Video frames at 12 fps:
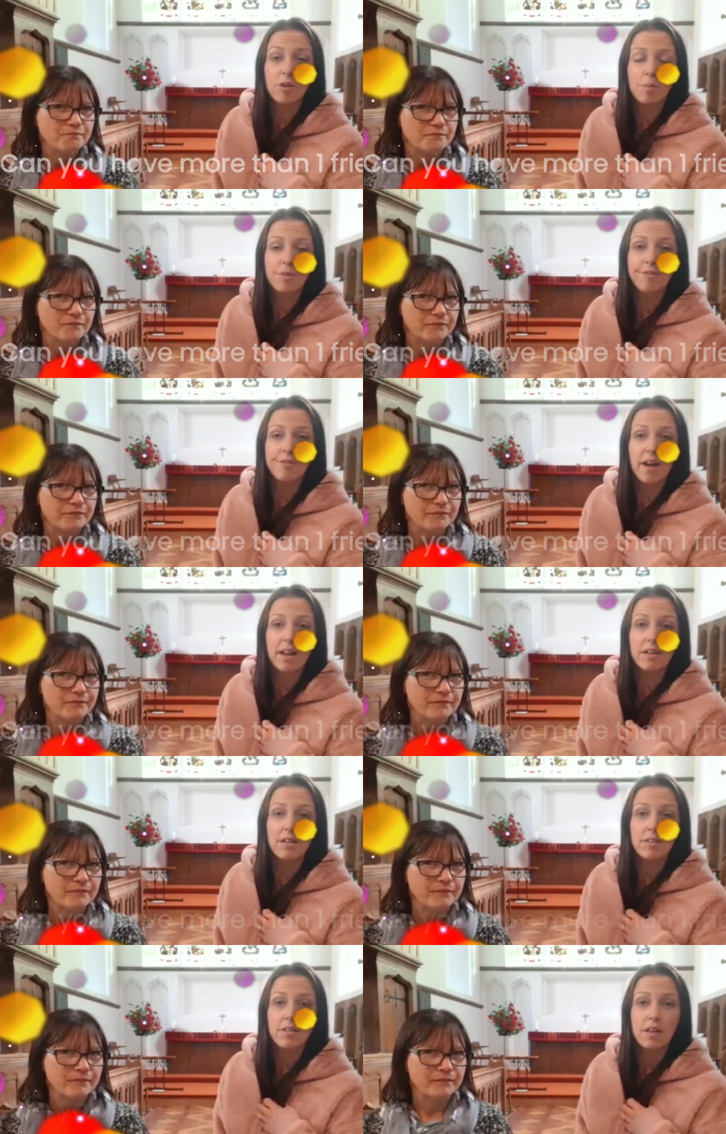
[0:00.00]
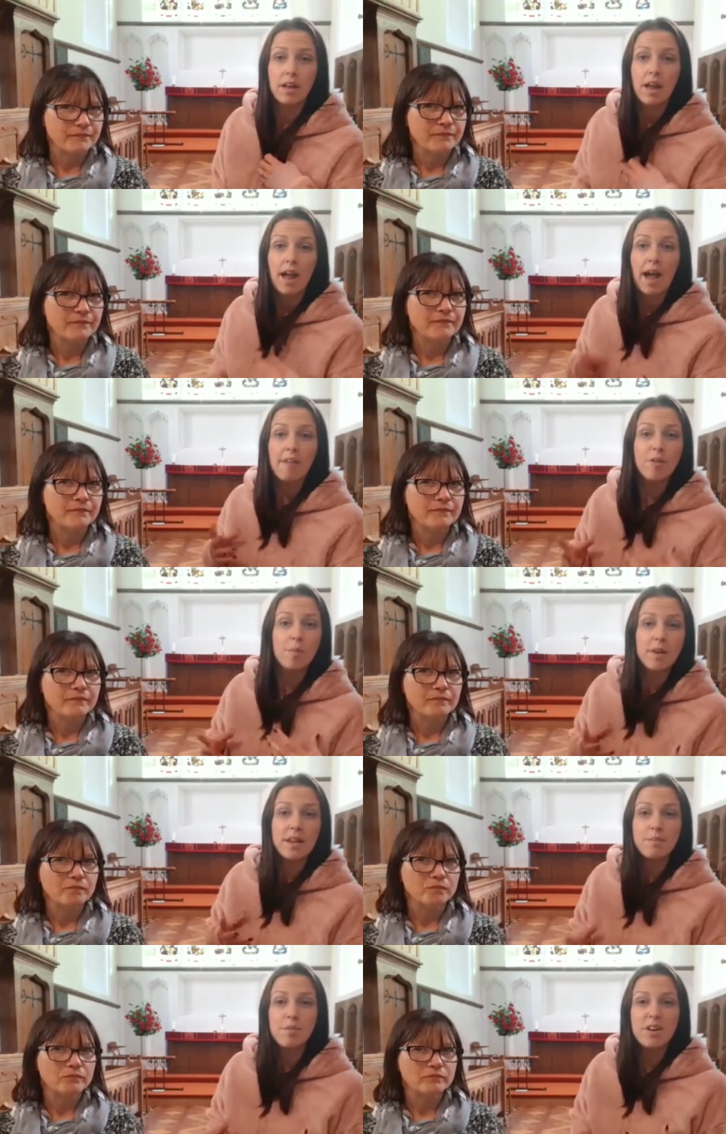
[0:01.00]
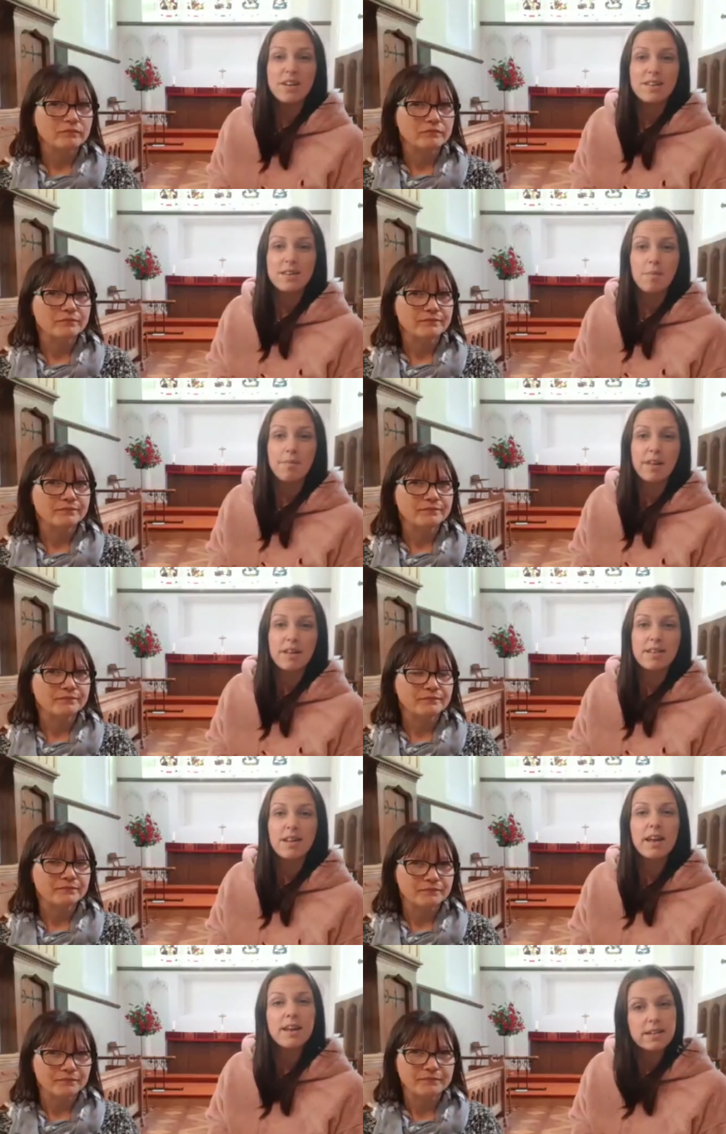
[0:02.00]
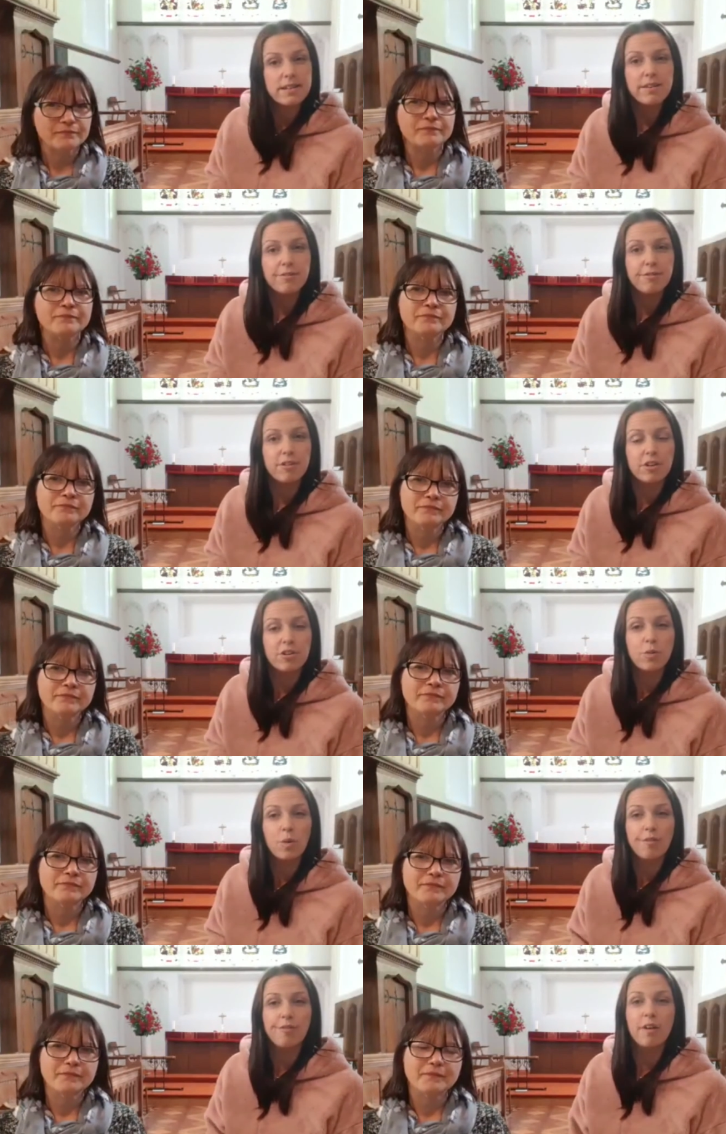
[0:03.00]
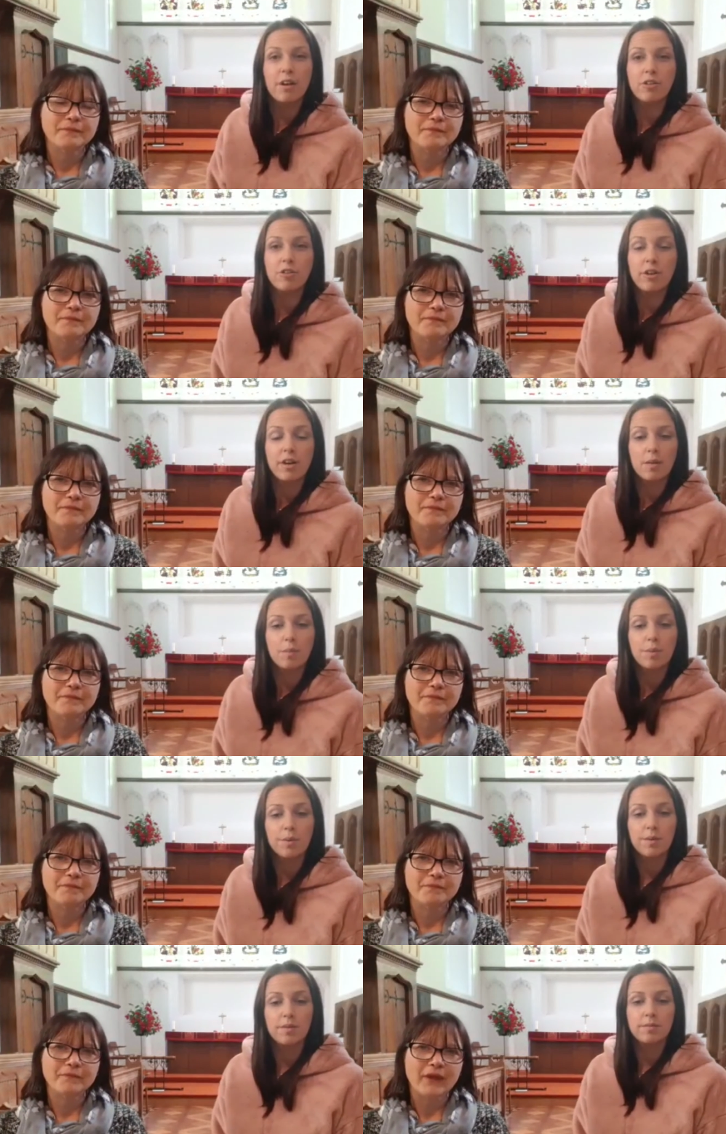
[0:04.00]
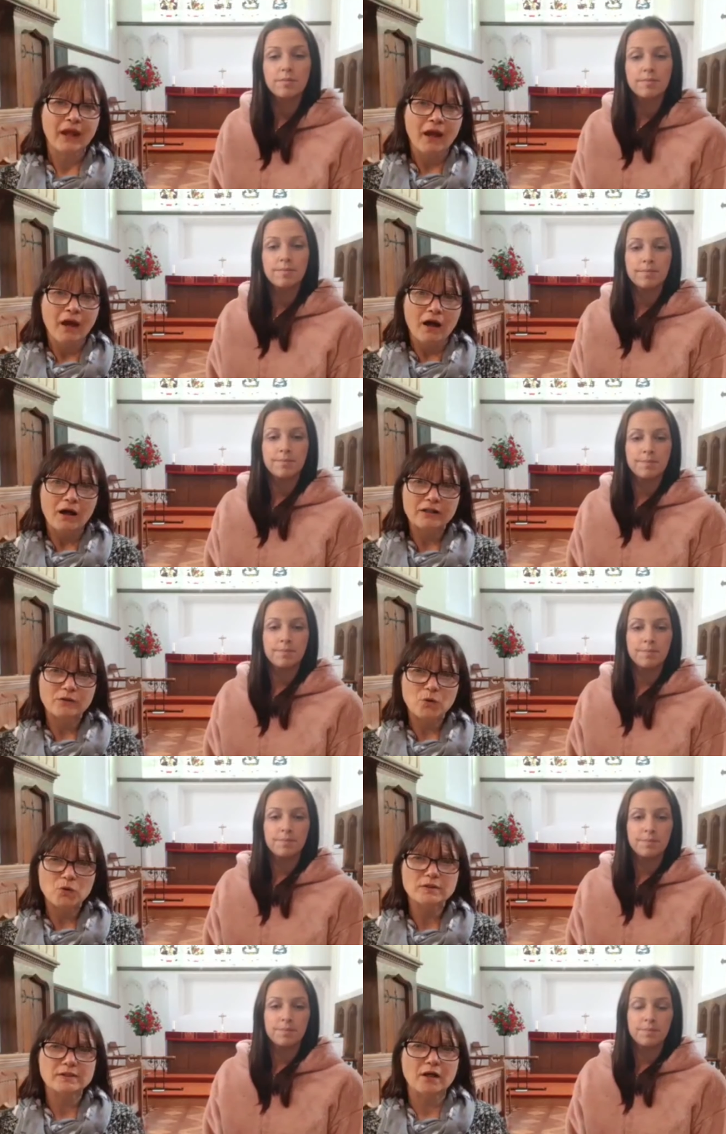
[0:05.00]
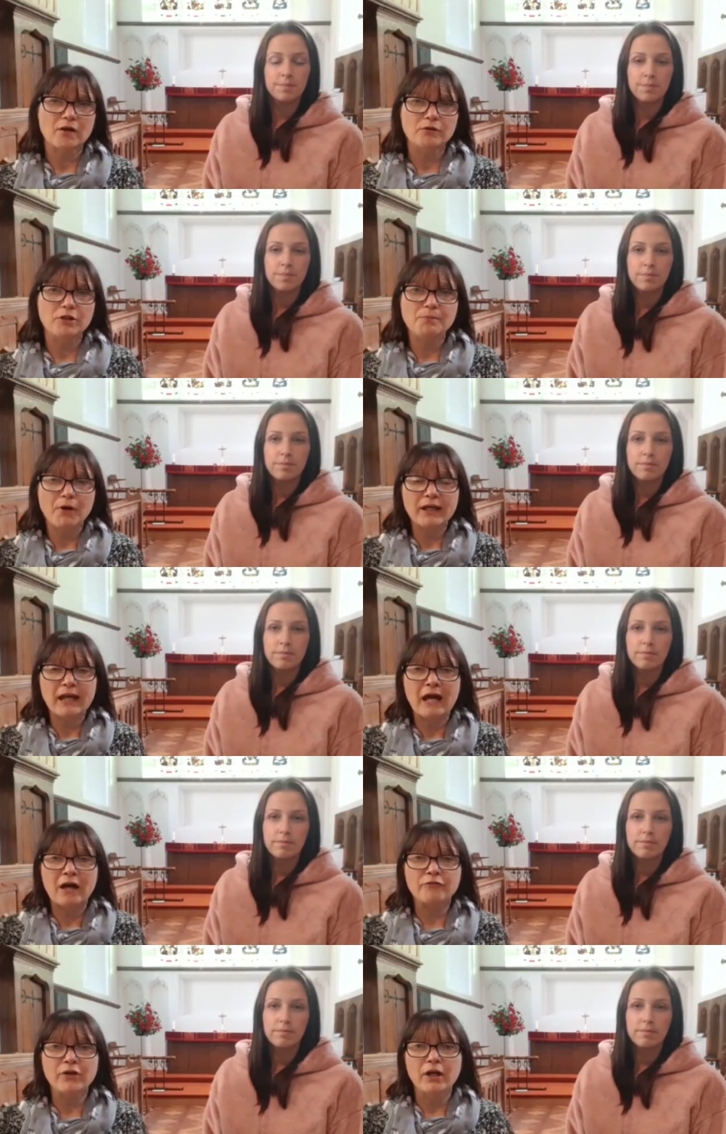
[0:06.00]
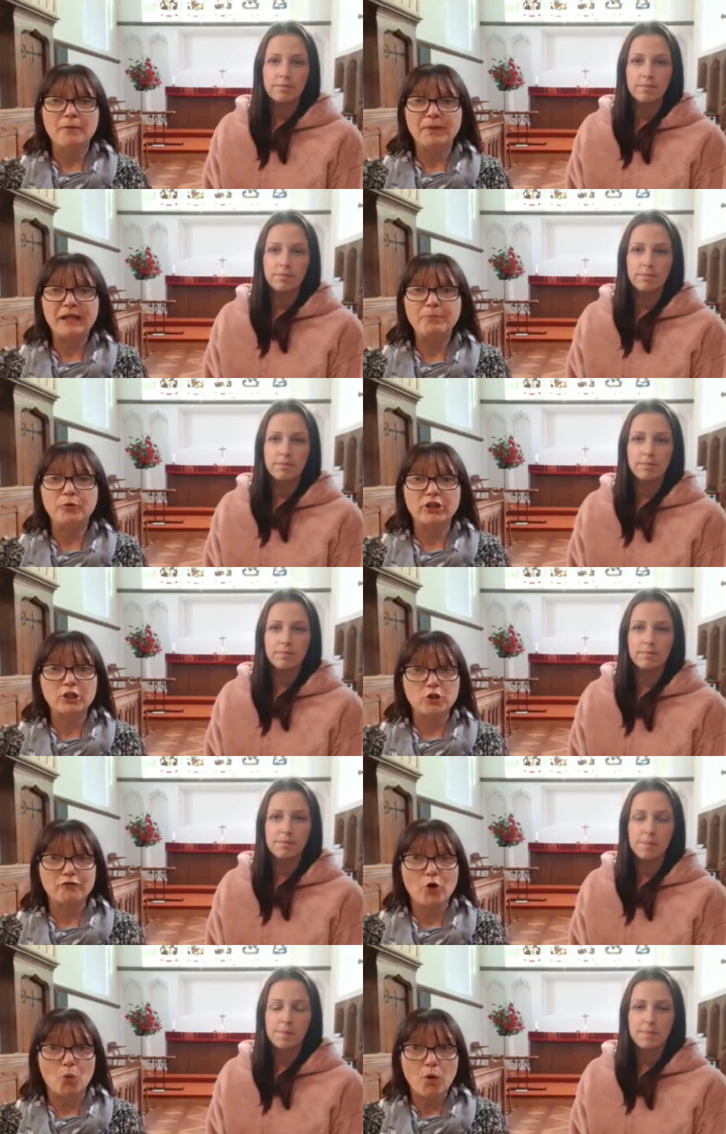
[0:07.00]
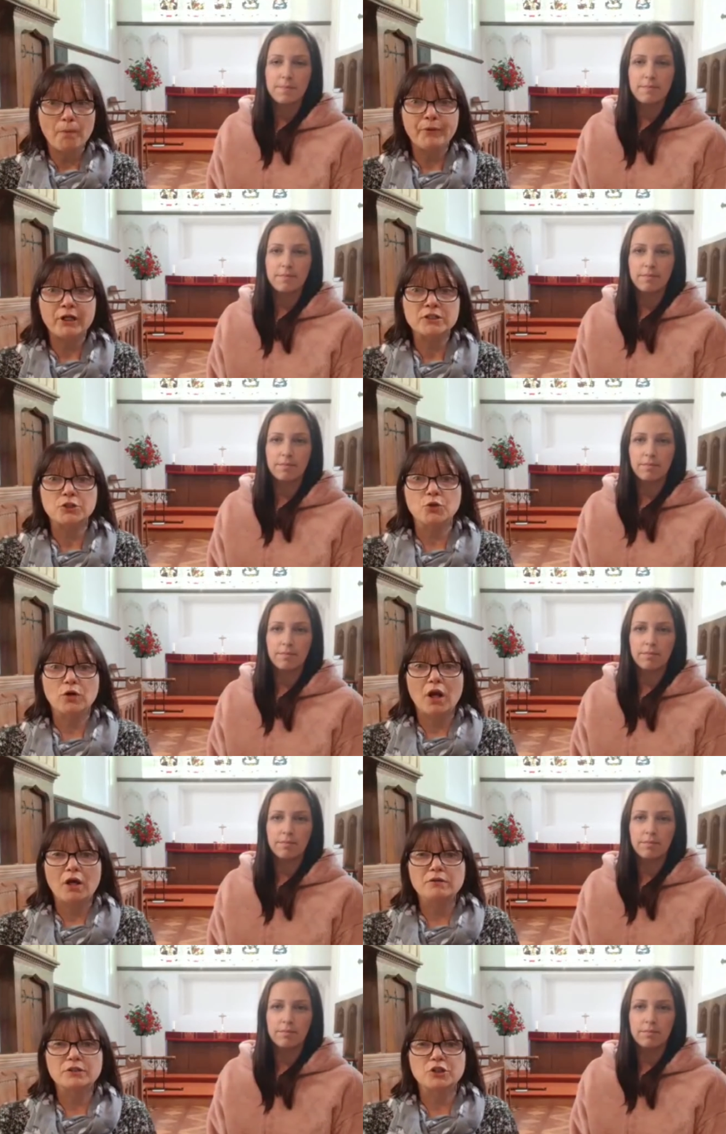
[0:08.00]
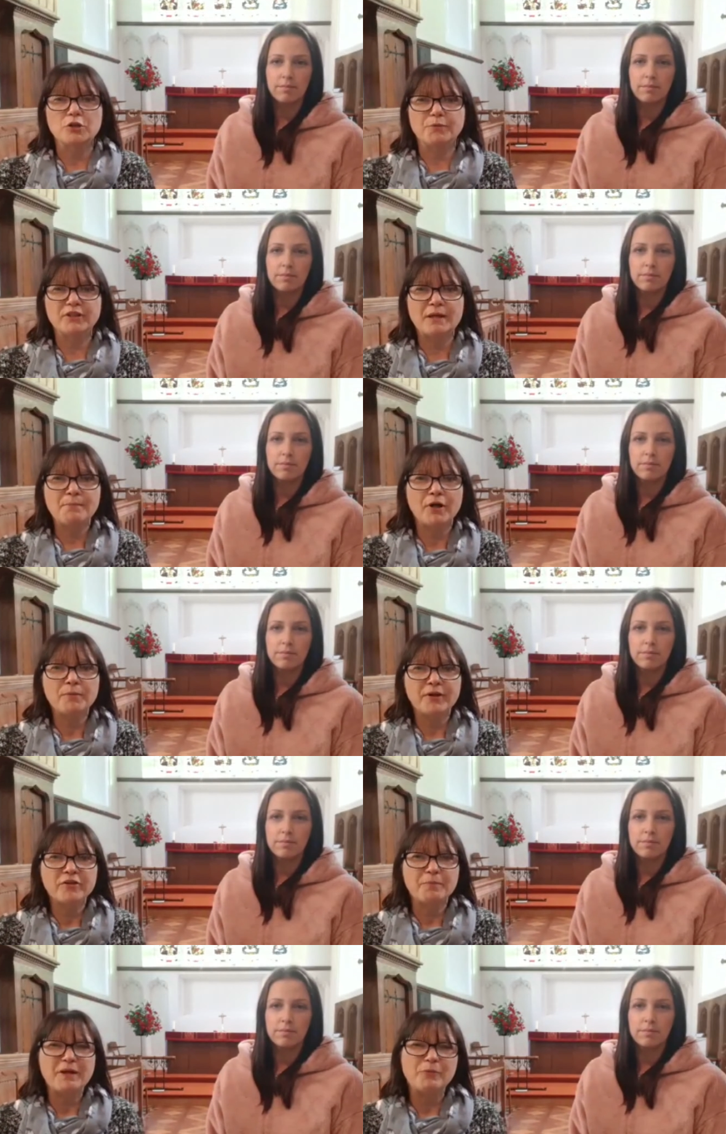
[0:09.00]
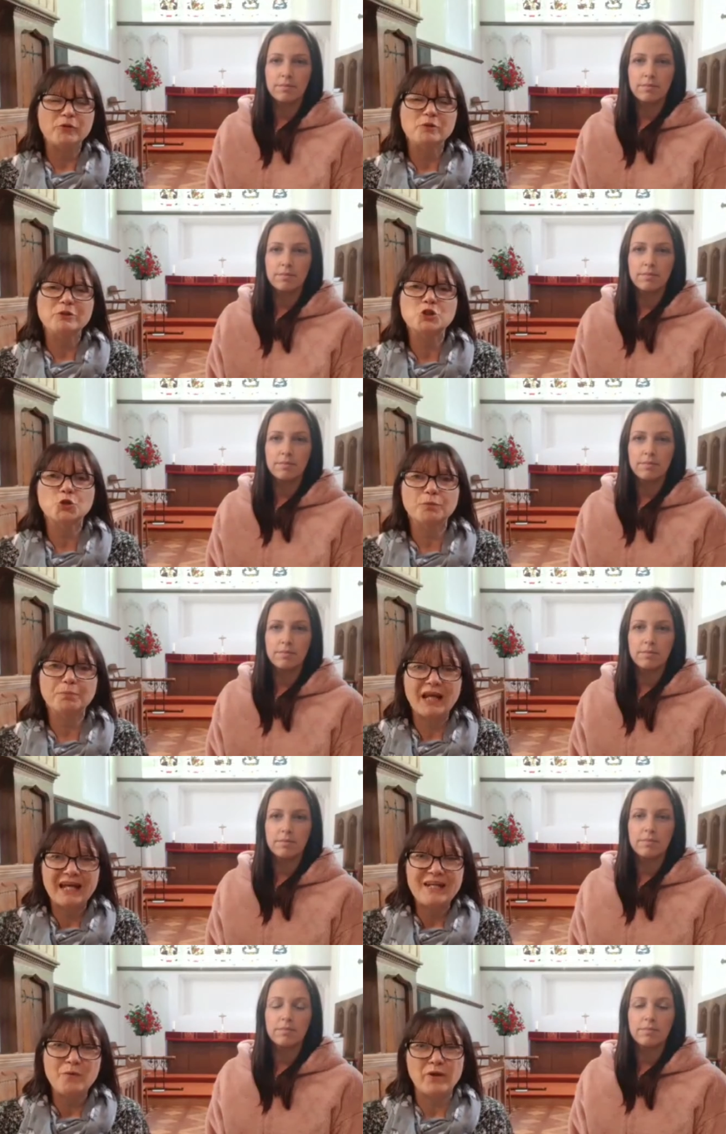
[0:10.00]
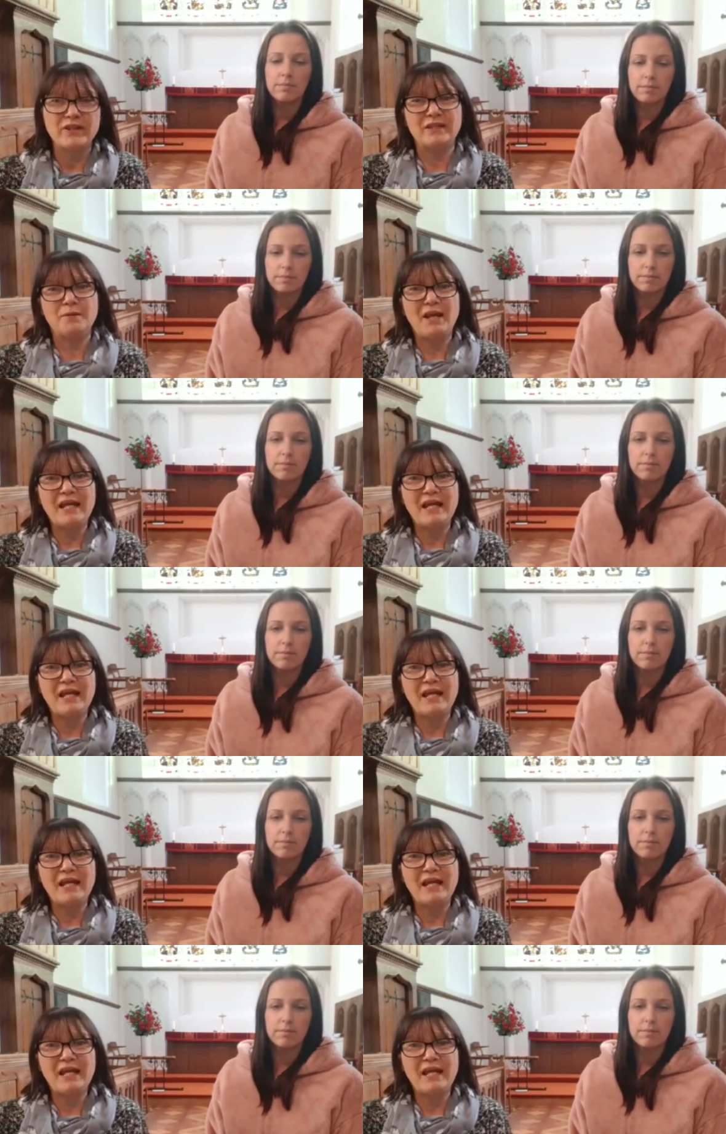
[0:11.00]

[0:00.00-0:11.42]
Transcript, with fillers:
Speaker 1: group of friends. Everybody brings something slightly different to a friendship.
Speaker 2: And also, you might have people that you've got one person you're close to, but there might be other people you enjoy playing with in the